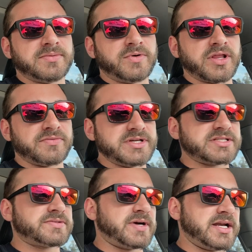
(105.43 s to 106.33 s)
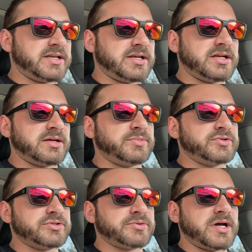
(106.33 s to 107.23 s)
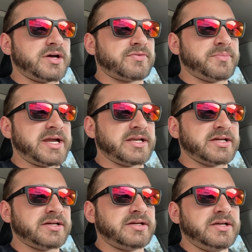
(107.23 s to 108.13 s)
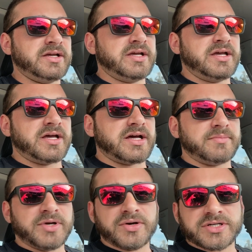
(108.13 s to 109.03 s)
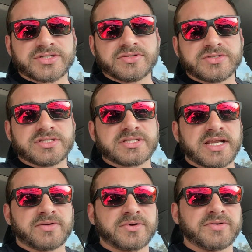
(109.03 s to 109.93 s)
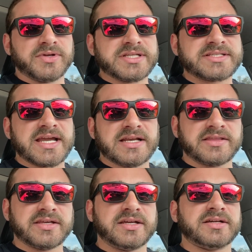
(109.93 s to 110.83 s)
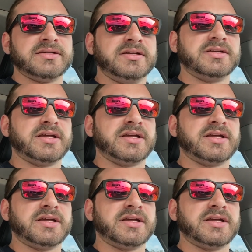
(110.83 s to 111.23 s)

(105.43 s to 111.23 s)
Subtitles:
One of the reasons why I didn't end up doing Romania, no excuses. I didn't want to really say anything.